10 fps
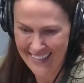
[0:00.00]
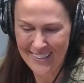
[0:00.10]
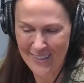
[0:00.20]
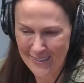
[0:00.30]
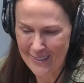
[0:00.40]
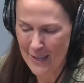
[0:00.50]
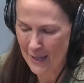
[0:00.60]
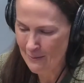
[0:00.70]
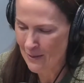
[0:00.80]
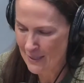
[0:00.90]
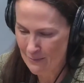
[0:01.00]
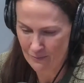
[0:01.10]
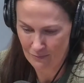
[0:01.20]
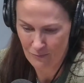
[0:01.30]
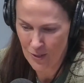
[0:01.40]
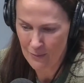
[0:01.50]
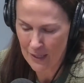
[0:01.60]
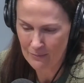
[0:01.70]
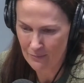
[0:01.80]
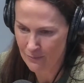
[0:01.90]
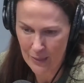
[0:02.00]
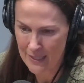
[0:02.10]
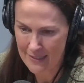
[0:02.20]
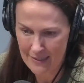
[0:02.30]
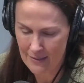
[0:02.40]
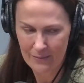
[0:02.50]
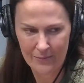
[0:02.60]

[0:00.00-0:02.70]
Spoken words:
it all the time. It's one of my biggest,